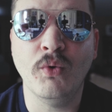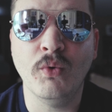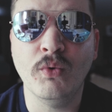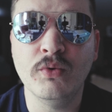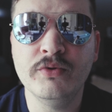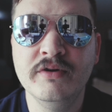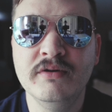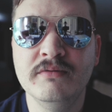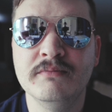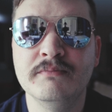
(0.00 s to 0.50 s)

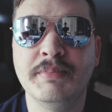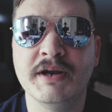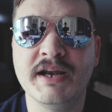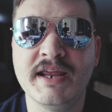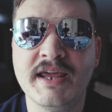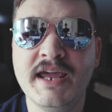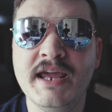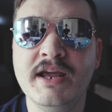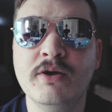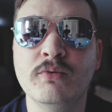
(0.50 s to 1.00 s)
old, but
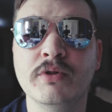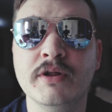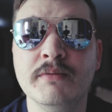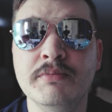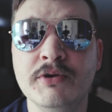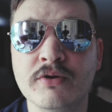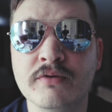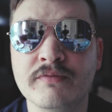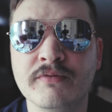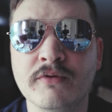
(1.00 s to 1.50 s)
equally
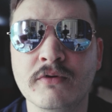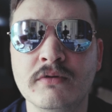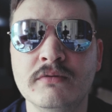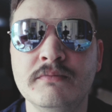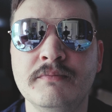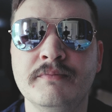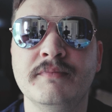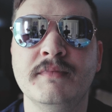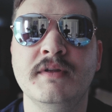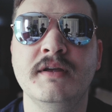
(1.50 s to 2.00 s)
beautiful,
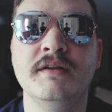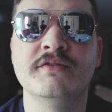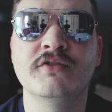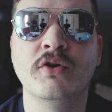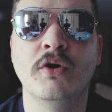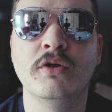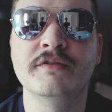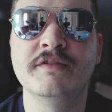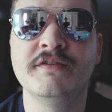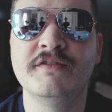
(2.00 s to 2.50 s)
is
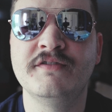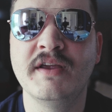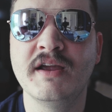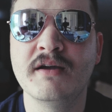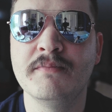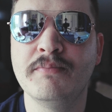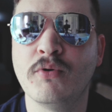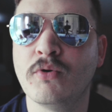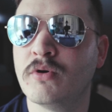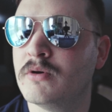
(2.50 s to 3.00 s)
called
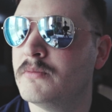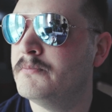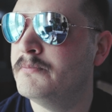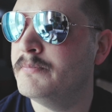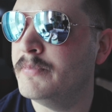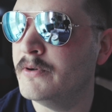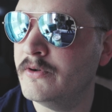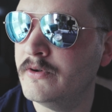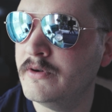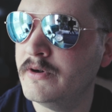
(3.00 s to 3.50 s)
Singapore
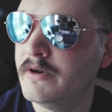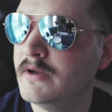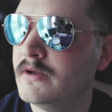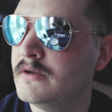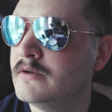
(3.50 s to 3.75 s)
Bird